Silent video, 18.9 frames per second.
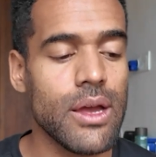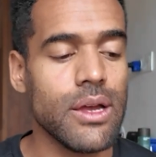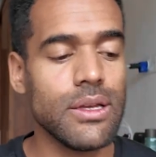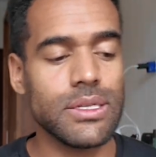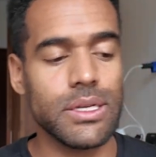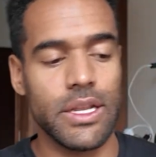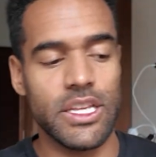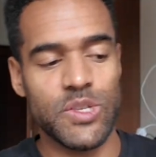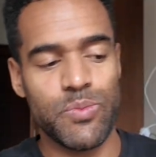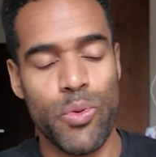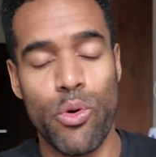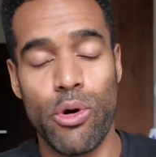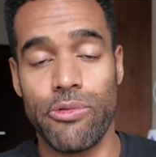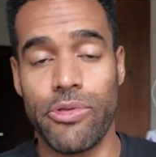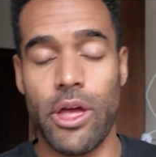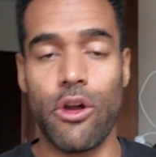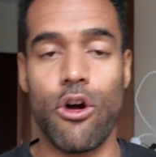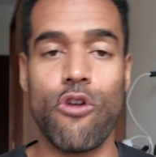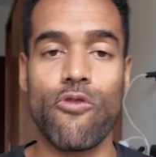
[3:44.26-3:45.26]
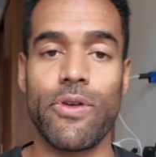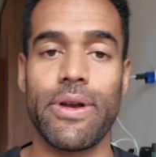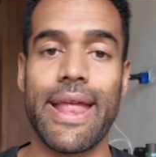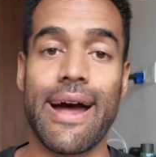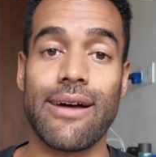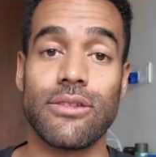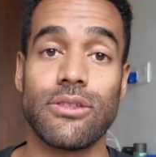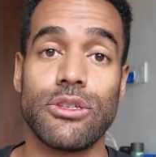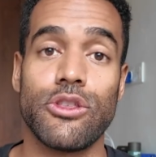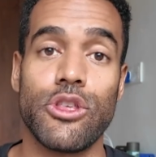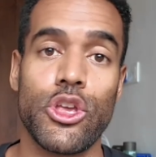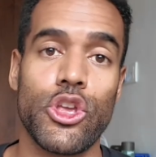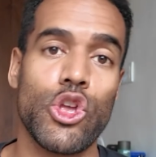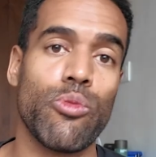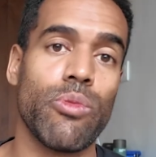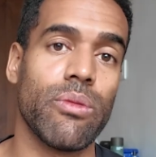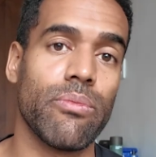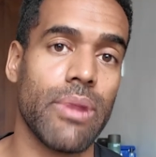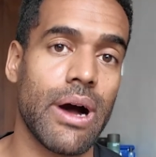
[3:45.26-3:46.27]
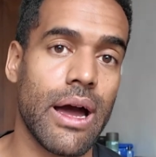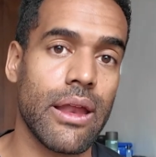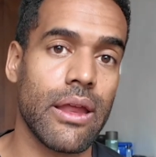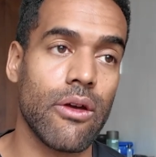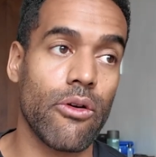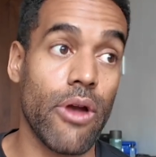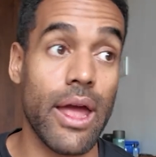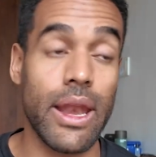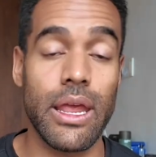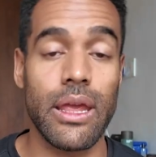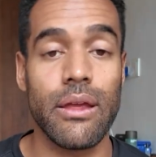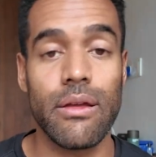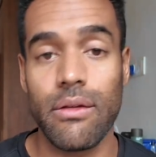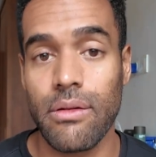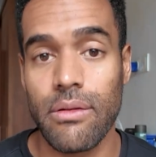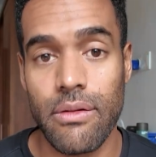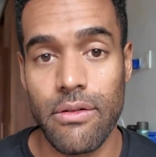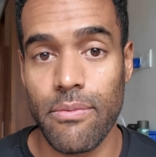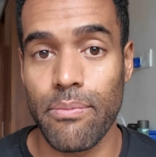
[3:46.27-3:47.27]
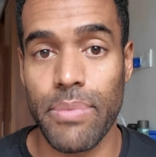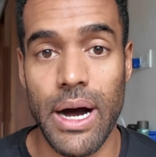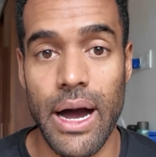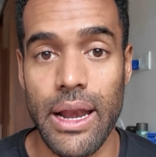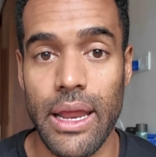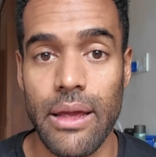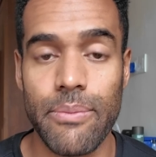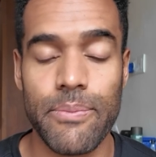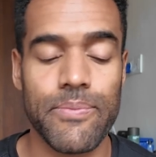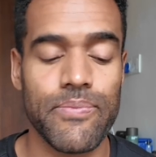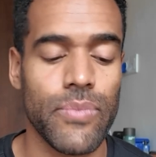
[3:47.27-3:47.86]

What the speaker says: So let's port that over now to the human body or any body.